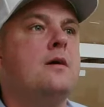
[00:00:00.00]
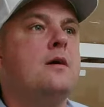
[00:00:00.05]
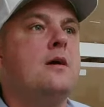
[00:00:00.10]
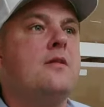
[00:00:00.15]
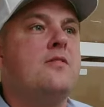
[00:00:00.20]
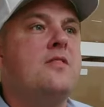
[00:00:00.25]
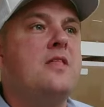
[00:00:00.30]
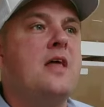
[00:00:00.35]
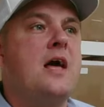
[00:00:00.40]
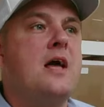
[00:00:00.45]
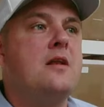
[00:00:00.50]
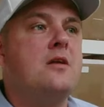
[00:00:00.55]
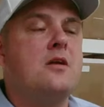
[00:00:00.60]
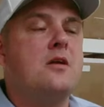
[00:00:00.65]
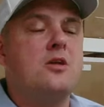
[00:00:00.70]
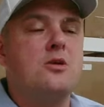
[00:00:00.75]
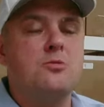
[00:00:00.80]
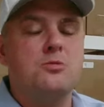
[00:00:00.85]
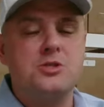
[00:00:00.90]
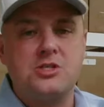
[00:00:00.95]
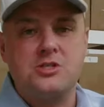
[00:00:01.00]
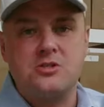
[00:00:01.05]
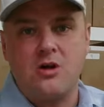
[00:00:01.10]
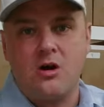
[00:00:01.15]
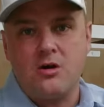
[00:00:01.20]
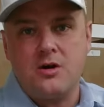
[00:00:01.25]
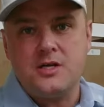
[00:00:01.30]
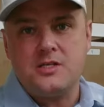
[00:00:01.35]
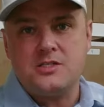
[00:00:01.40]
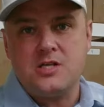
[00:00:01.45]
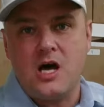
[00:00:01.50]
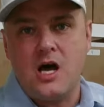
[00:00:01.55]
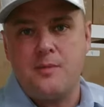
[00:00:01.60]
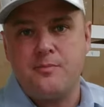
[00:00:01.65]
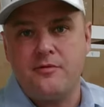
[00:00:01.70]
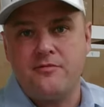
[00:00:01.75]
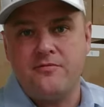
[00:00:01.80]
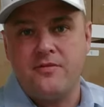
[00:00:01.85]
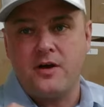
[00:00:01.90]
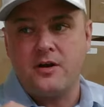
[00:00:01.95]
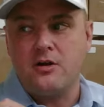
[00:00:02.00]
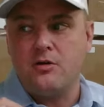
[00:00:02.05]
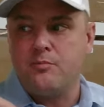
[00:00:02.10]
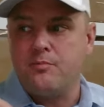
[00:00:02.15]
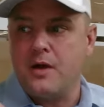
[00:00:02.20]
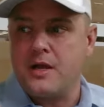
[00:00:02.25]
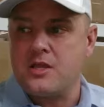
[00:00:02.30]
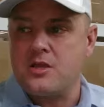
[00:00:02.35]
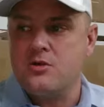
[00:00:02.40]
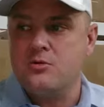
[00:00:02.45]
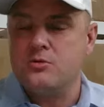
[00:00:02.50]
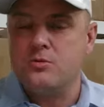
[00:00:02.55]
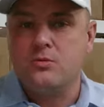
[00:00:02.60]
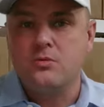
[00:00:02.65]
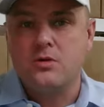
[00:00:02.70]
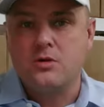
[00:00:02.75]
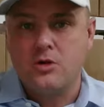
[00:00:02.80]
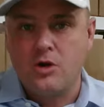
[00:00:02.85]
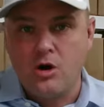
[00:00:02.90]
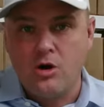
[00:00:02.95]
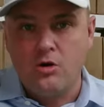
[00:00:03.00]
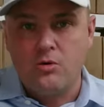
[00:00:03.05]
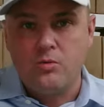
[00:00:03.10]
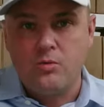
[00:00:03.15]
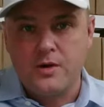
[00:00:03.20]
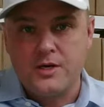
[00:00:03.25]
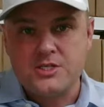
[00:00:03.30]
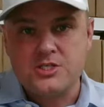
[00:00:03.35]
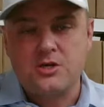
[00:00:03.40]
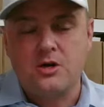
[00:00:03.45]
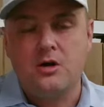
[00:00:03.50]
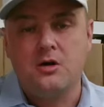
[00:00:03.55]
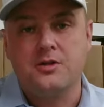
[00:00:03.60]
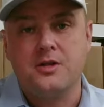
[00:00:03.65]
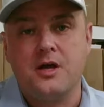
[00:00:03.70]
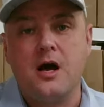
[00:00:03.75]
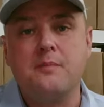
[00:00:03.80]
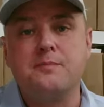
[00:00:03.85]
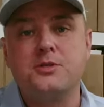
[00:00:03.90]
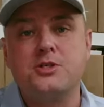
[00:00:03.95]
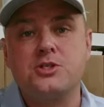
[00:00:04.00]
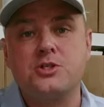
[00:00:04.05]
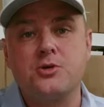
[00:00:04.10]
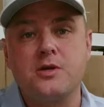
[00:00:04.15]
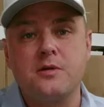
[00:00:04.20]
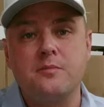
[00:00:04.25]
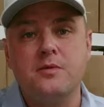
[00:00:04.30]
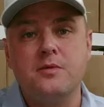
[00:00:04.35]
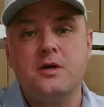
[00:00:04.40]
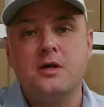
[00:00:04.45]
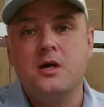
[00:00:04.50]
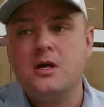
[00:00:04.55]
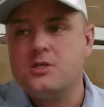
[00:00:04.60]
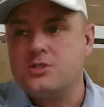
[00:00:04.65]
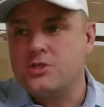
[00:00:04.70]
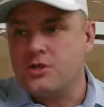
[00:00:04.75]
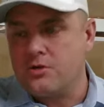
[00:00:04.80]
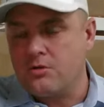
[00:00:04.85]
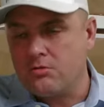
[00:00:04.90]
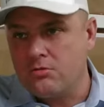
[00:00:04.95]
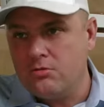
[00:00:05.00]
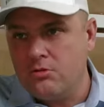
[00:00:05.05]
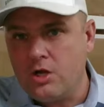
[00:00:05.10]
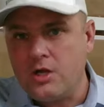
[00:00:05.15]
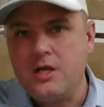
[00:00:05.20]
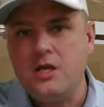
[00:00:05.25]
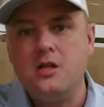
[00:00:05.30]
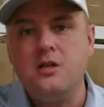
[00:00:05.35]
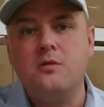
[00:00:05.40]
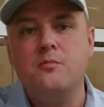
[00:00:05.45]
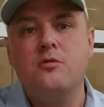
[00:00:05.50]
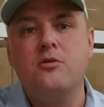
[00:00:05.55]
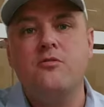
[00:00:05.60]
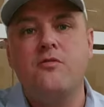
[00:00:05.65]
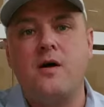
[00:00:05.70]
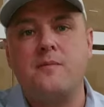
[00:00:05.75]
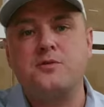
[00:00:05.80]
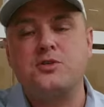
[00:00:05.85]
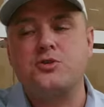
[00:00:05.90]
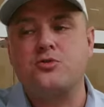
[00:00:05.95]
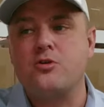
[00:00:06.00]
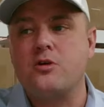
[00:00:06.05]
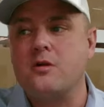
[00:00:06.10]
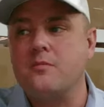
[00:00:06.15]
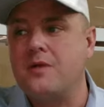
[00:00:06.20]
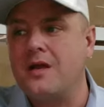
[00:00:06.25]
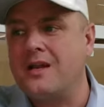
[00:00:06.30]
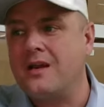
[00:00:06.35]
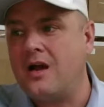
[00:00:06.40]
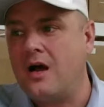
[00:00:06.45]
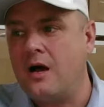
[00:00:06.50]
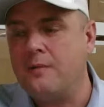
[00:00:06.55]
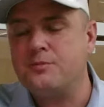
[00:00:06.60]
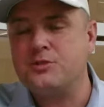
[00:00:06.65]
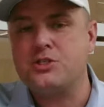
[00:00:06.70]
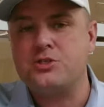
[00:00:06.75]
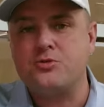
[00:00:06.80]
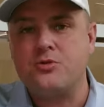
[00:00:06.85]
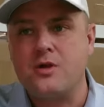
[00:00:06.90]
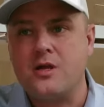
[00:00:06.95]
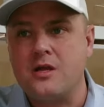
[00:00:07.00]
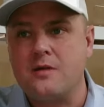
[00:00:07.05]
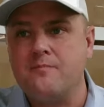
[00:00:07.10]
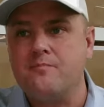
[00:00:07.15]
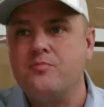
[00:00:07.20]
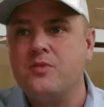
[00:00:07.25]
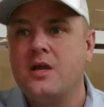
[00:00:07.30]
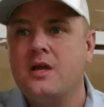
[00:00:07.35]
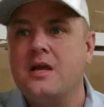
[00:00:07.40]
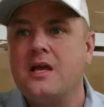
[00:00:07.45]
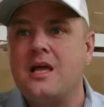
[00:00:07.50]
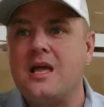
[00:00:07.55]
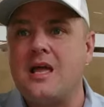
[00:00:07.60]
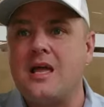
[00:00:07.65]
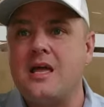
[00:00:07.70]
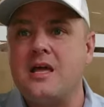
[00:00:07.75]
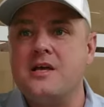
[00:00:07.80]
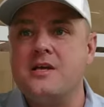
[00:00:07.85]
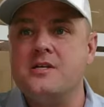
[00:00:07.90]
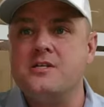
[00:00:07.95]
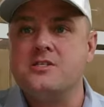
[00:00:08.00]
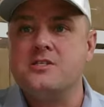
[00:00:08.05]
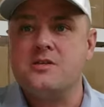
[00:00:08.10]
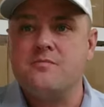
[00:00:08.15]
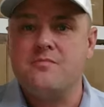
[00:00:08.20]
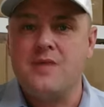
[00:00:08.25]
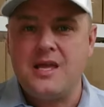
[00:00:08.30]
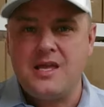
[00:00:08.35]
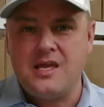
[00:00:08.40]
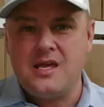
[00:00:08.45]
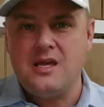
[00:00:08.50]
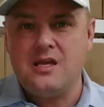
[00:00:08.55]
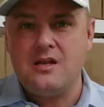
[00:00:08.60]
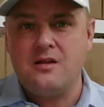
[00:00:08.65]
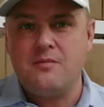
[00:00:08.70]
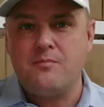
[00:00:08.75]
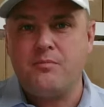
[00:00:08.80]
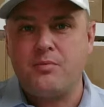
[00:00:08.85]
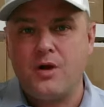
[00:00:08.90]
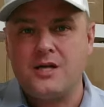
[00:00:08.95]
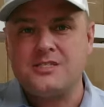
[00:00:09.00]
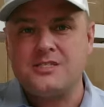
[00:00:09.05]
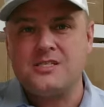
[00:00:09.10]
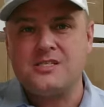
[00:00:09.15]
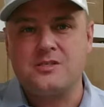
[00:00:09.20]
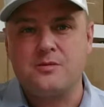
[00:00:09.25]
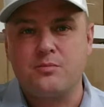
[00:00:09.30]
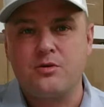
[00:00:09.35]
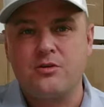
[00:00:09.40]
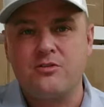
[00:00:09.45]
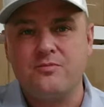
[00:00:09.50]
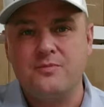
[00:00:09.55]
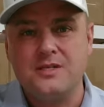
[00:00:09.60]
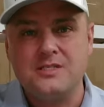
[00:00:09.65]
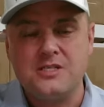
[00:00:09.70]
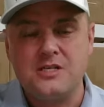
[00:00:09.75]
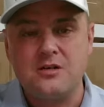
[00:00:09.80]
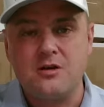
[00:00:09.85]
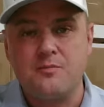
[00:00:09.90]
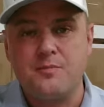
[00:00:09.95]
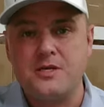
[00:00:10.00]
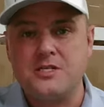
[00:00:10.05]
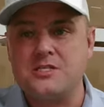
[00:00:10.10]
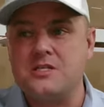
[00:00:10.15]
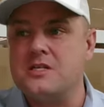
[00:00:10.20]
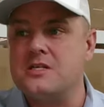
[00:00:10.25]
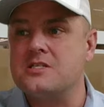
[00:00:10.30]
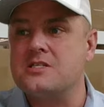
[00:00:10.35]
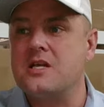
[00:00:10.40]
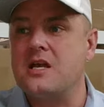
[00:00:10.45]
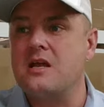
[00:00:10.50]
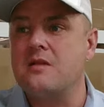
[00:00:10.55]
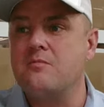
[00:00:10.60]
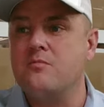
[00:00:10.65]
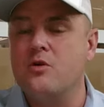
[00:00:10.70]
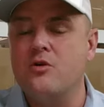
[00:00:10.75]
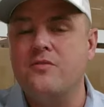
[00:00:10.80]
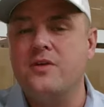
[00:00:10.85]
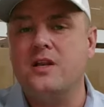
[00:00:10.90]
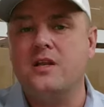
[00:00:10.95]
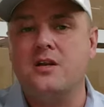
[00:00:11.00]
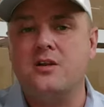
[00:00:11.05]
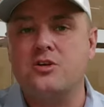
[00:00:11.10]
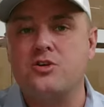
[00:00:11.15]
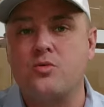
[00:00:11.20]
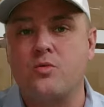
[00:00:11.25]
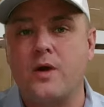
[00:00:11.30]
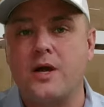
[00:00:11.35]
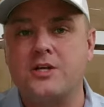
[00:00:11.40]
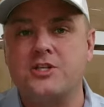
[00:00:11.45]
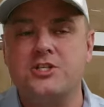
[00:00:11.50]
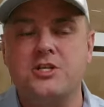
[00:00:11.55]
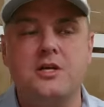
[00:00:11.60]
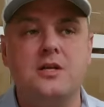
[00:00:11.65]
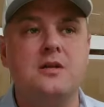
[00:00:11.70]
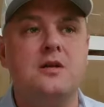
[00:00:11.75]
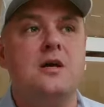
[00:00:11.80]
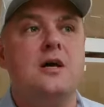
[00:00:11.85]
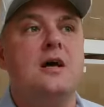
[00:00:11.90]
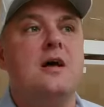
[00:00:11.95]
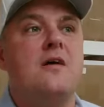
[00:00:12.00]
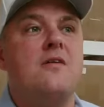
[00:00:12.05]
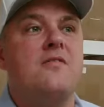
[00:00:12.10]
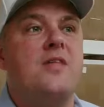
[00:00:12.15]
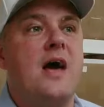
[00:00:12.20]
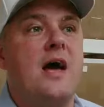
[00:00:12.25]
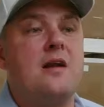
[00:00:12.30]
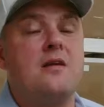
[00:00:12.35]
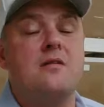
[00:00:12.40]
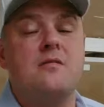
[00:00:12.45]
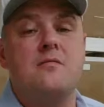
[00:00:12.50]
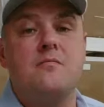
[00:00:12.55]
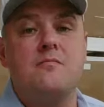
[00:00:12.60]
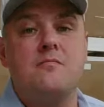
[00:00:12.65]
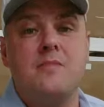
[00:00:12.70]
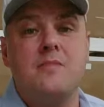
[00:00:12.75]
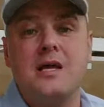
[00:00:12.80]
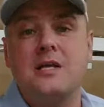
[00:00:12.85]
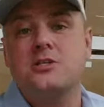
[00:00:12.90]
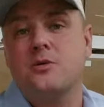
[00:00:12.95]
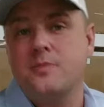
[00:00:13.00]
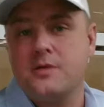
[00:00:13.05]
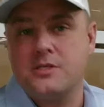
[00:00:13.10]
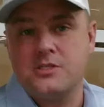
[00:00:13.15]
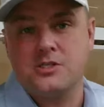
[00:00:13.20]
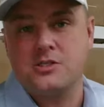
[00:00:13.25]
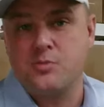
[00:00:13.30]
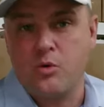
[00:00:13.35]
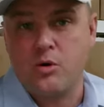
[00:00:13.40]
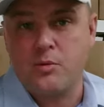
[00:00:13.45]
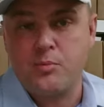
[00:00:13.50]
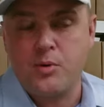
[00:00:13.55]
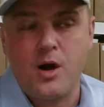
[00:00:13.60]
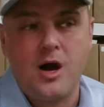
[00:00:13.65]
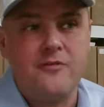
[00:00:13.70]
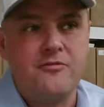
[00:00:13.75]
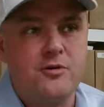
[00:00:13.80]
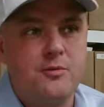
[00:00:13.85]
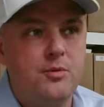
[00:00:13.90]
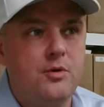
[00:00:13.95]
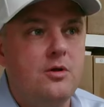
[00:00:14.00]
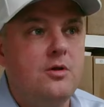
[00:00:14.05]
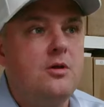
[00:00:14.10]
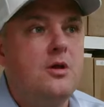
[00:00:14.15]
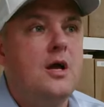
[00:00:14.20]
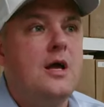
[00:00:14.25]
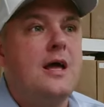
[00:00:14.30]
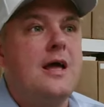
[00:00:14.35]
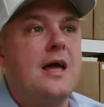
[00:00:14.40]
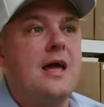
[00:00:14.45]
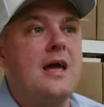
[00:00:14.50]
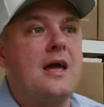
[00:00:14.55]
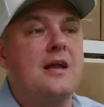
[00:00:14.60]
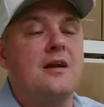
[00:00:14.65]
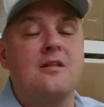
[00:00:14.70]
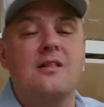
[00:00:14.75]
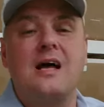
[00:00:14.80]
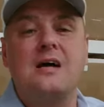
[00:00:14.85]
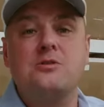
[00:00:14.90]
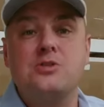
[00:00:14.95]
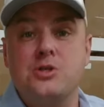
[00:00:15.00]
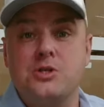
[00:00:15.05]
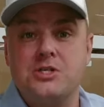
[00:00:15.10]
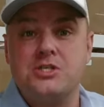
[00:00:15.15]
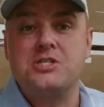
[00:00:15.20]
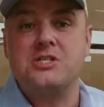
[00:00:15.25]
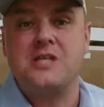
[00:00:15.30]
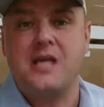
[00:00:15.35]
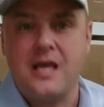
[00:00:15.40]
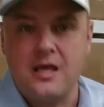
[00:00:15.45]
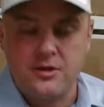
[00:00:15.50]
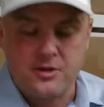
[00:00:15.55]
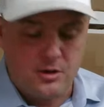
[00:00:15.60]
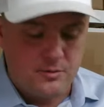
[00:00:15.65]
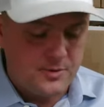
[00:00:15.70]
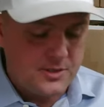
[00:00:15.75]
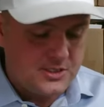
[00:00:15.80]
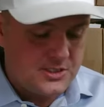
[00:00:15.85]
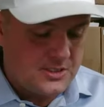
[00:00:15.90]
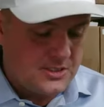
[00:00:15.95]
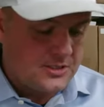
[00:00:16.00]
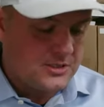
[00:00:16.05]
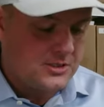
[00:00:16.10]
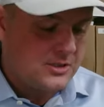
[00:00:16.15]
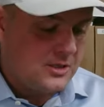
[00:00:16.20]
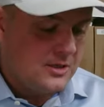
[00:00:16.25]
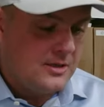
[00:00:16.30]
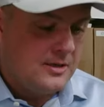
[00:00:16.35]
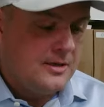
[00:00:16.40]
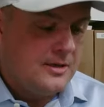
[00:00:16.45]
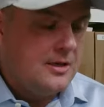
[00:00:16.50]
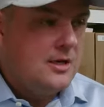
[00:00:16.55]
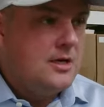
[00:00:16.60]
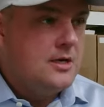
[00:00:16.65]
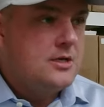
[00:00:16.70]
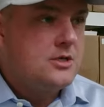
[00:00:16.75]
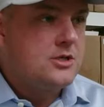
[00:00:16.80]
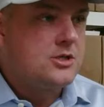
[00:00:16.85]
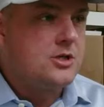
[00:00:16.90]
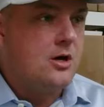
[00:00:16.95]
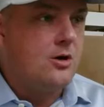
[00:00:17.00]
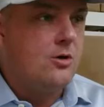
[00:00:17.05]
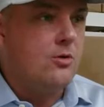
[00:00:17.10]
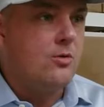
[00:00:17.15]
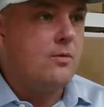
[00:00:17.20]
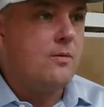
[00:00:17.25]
then you start in top of funnel, but you go what is called upstream. So you're looking to move upstream, and upstream is making process improvements in your business and moving in a direction that makes your business more profitable and allows you to scale your business. So